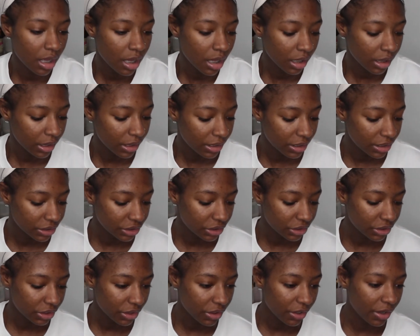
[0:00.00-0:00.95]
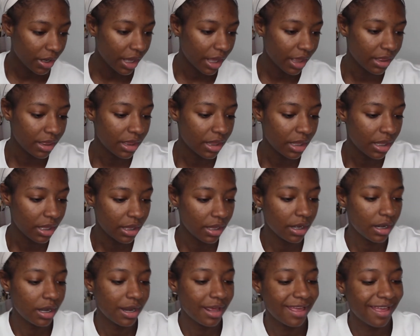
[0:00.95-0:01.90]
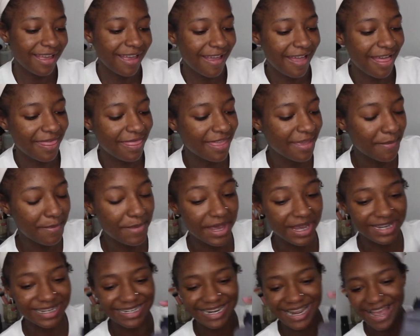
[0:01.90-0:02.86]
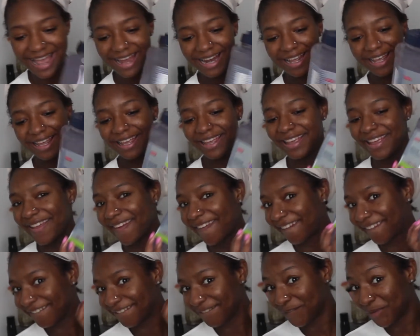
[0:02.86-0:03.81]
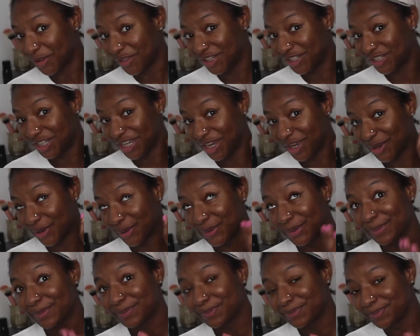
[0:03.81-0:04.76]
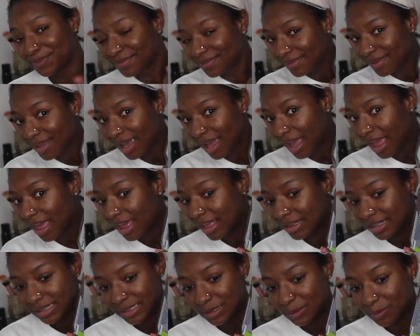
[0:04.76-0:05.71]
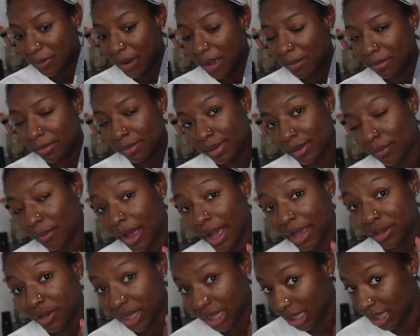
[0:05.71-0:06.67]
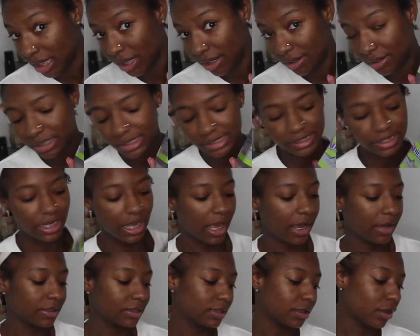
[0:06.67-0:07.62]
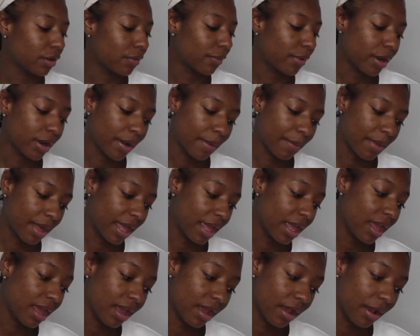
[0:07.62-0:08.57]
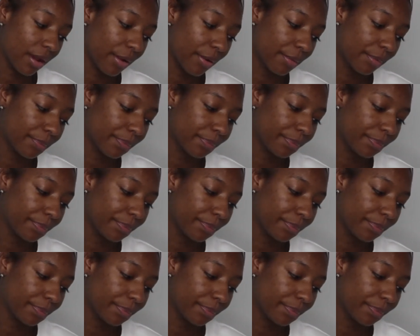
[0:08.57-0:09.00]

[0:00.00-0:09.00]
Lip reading: conditioner and then the Big Daddy for the gel. This is probably why you're here, to see how it's going to work on my hair.